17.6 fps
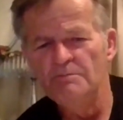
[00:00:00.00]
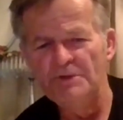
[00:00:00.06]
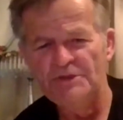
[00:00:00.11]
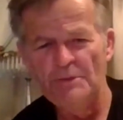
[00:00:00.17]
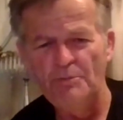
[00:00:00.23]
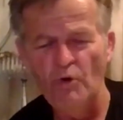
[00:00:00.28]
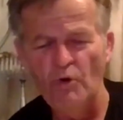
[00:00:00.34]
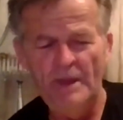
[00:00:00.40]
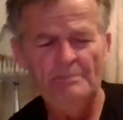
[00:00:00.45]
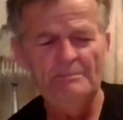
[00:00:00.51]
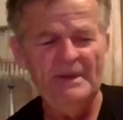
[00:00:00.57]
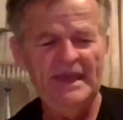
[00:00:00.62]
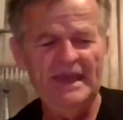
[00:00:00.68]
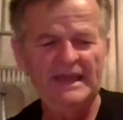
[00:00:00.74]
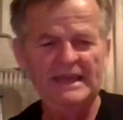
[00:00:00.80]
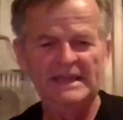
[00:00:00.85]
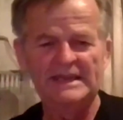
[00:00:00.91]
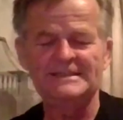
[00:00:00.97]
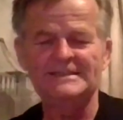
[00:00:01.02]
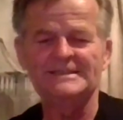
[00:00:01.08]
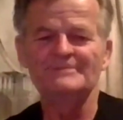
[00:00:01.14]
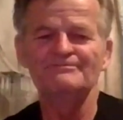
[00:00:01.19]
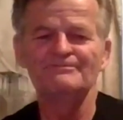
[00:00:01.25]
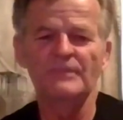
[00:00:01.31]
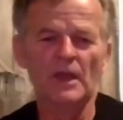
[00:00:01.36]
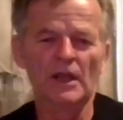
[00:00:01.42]
the point being is
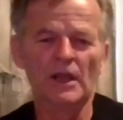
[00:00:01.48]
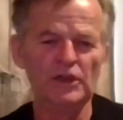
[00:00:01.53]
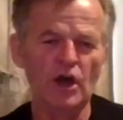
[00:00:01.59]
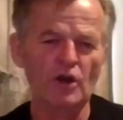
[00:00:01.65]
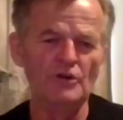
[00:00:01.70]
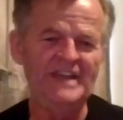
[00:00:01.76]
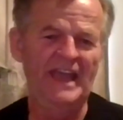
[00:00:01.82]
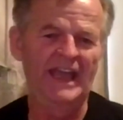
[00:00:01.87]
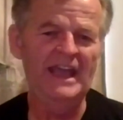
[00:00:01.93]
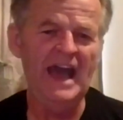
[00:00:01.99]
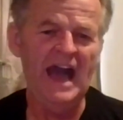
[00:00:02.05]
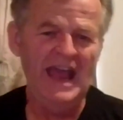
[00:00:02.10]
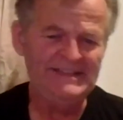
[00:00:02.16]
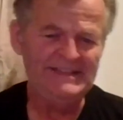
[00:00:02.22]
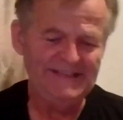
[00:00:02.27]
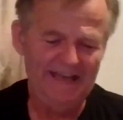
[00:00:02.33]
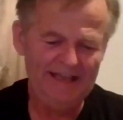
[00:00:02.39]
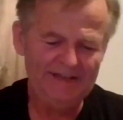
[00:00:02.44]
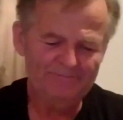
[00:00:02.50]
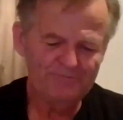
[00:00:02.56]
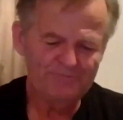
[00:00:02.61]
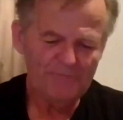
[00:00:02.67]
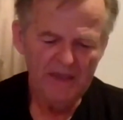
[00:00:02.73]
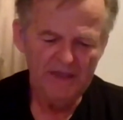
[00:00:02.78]
low tech, high tech.